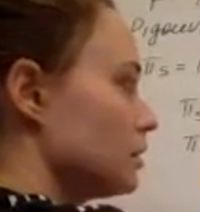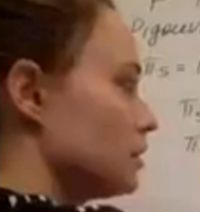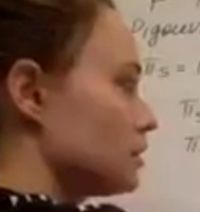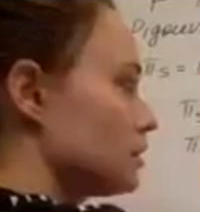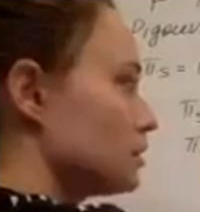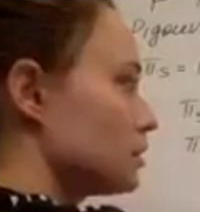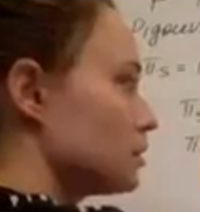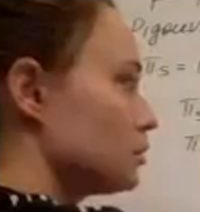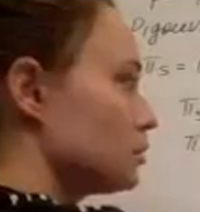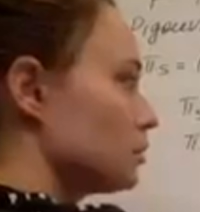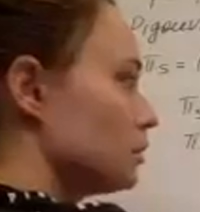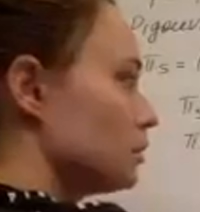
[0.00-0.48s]

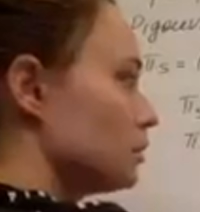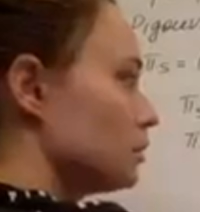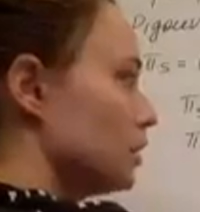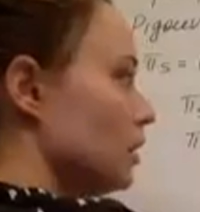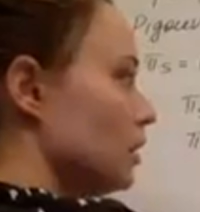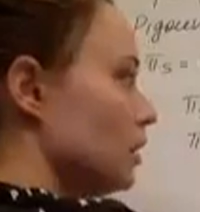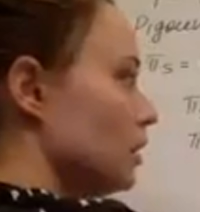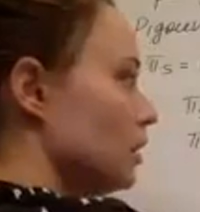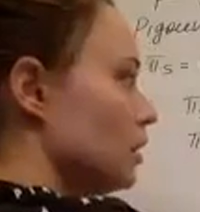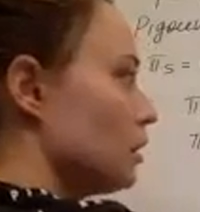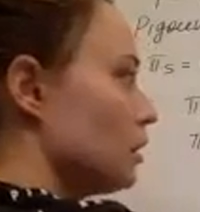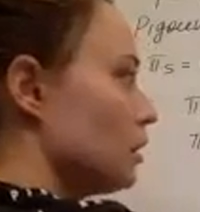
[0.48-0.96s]
So
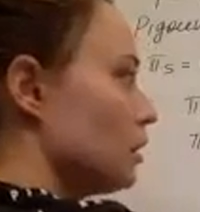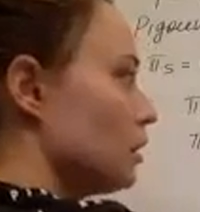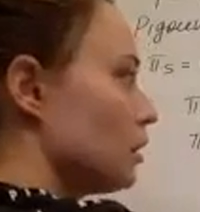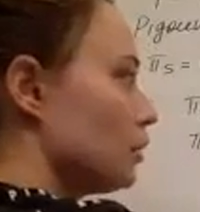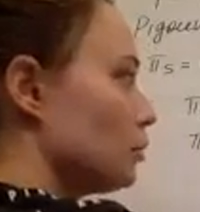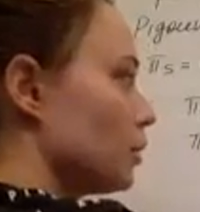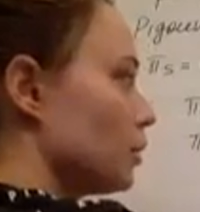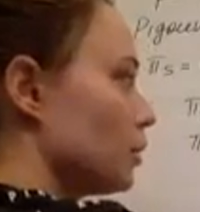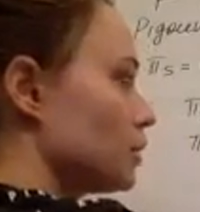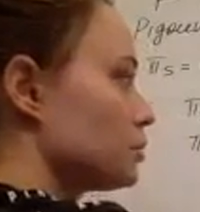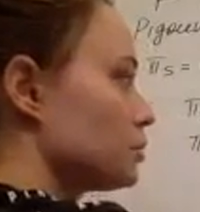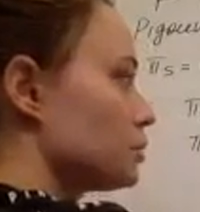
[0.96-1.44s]

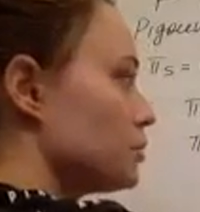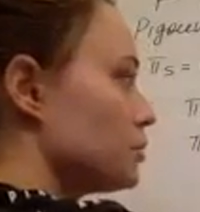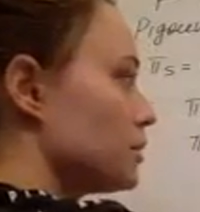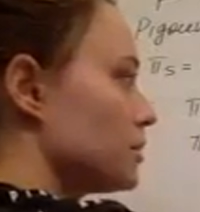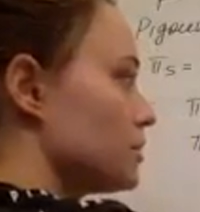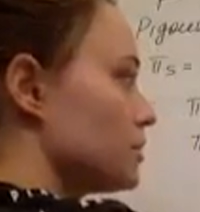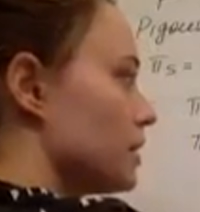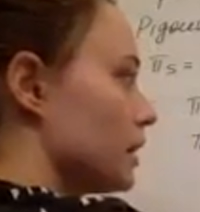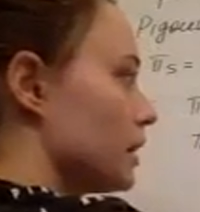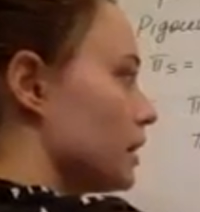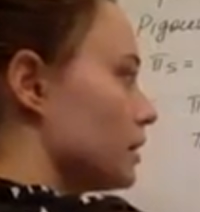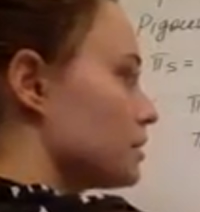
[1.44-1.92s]
what will
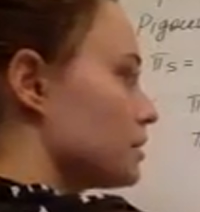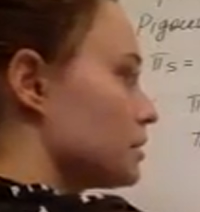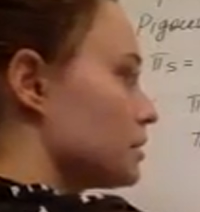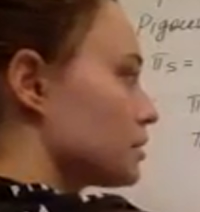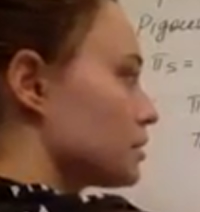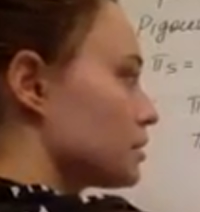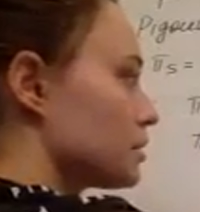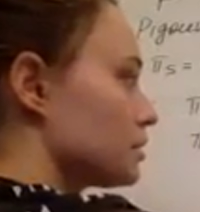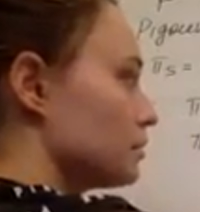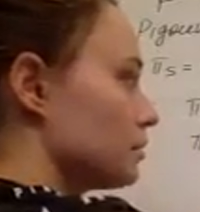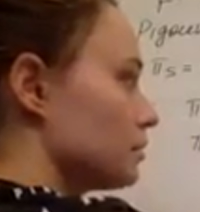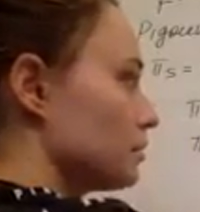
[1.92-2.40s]
be the
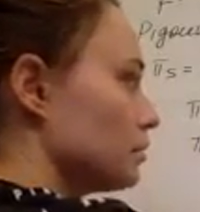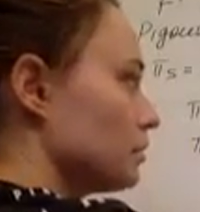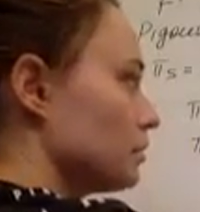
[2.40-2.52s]
answer?